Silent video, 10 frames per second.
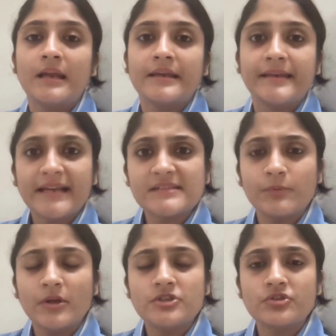Next
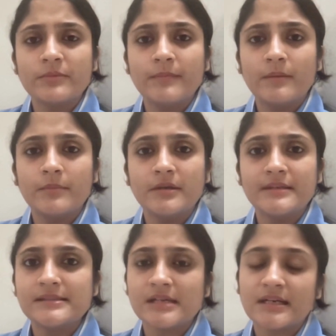point to remember
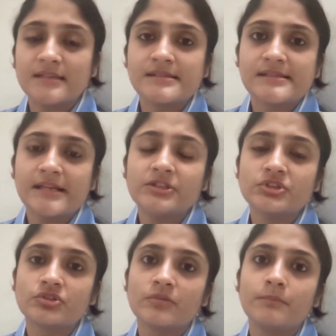is a consent
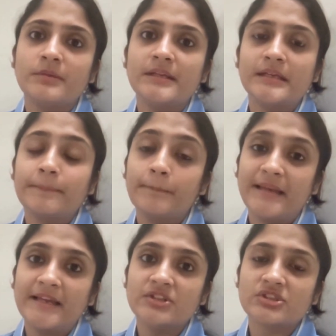should be in
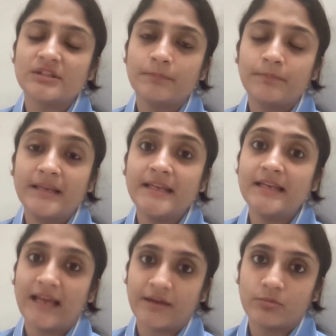
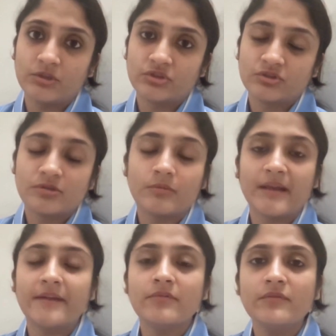plain language.
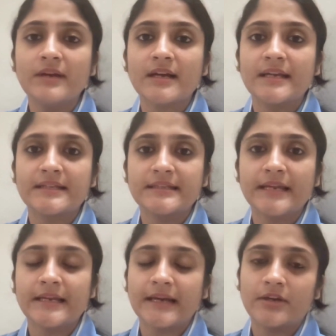Whenever we are
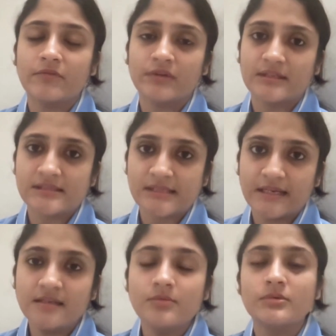collecting any kind of
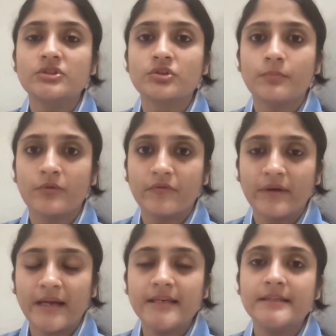consent, we should
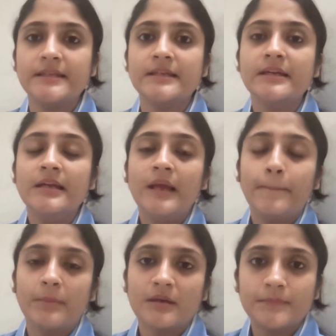provide the
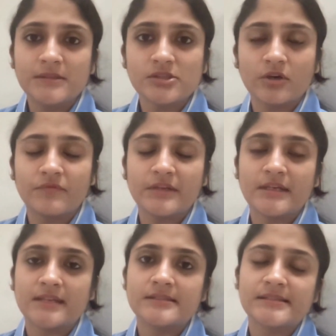purpose of the
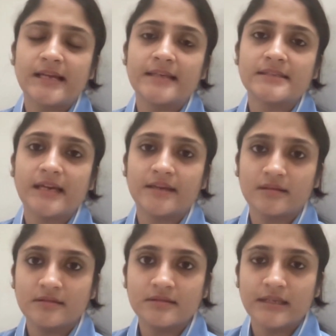consent and
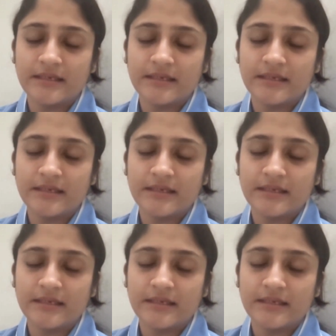other